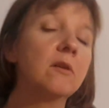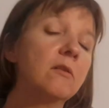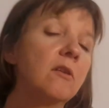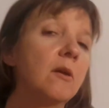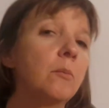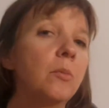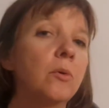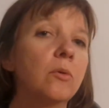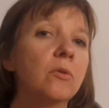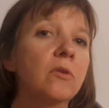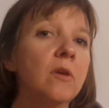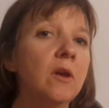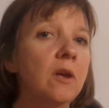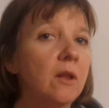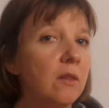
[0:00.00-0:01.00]
examples
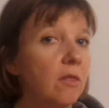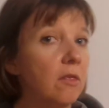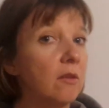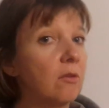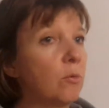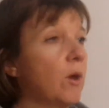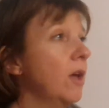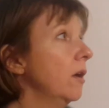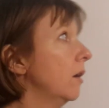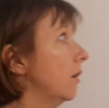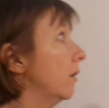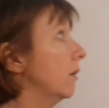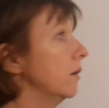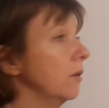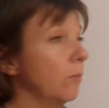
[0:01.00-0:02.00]
this way
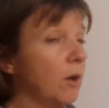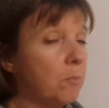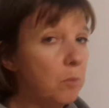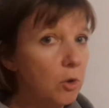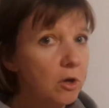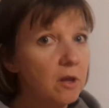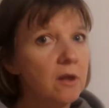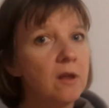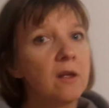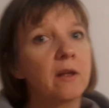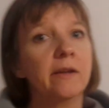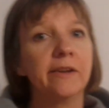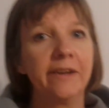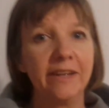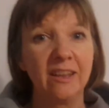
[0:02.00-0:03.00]
on the whiteboard.
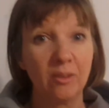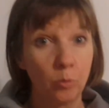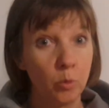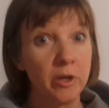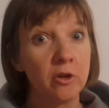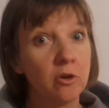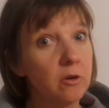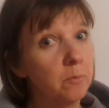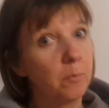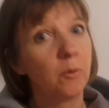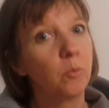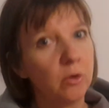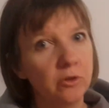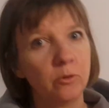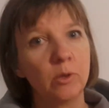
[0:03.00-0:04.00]
It's weird,
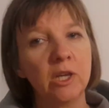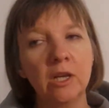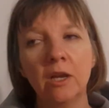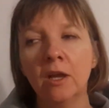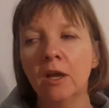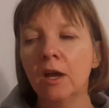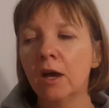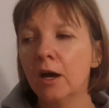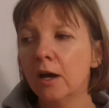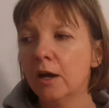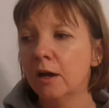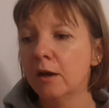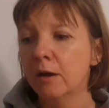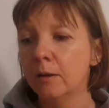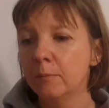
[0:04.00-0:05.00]
but we'll do it.
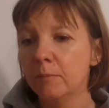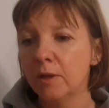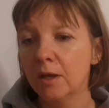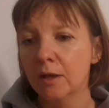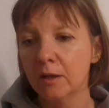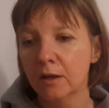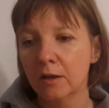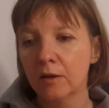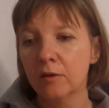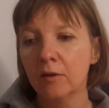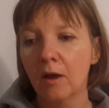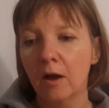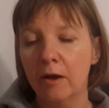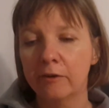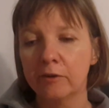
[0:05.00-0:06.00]

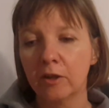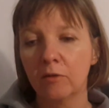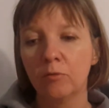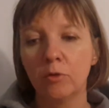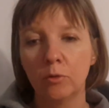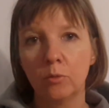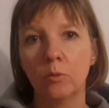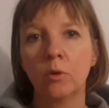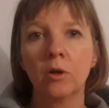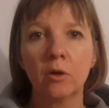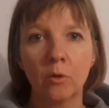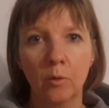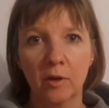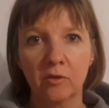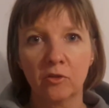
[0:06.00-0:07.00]
And I'll give you
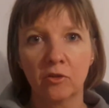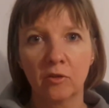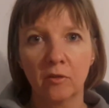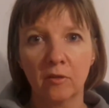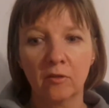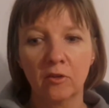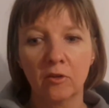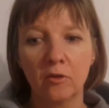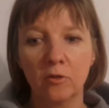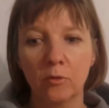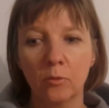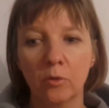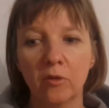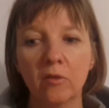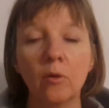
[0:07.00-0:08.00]
questions to
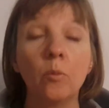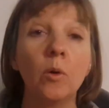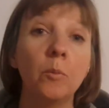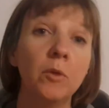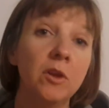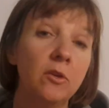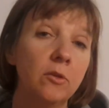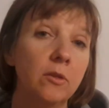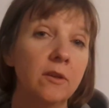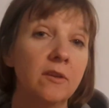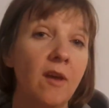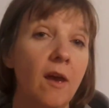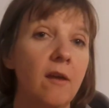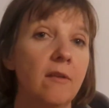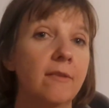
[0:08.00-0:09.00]
do. So when we do the
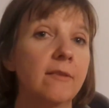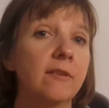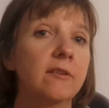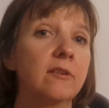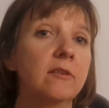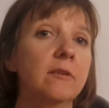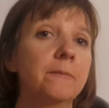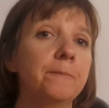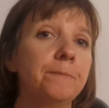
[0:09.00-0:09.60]
test,